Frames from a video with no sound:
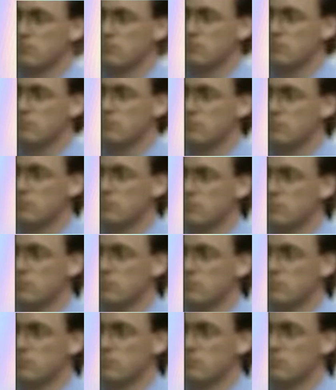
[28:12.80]

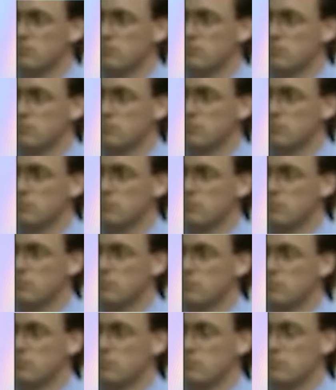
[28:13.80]

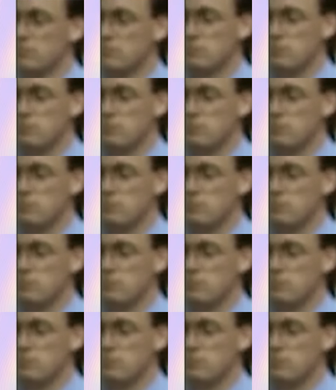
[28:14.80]
(silent)